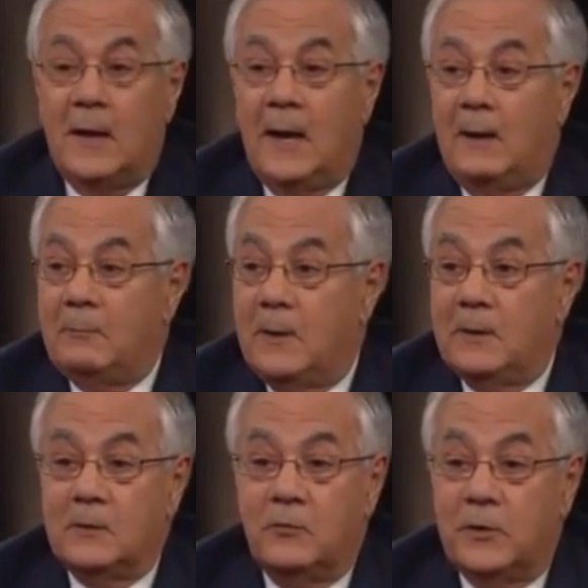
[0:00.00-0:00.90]
Yeah,
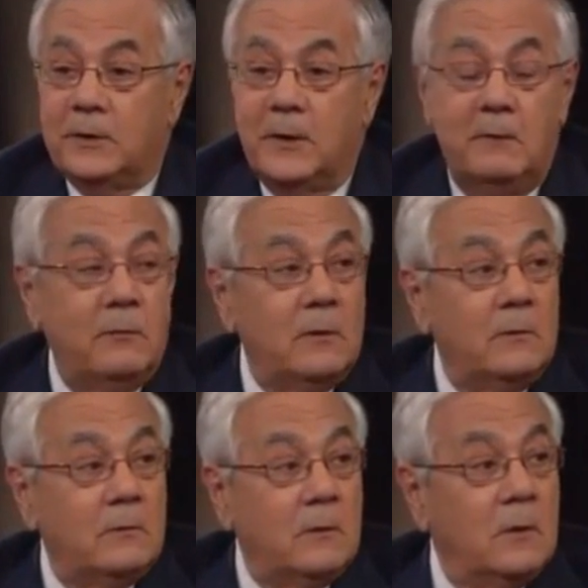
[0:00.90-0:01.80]
you made
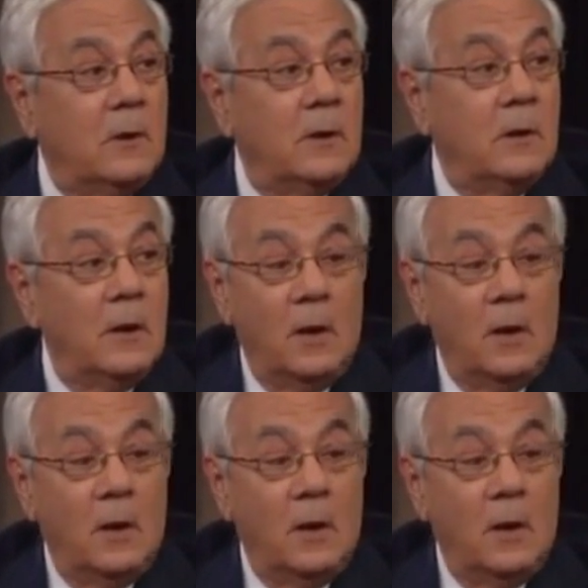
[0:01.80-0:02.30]
common cause with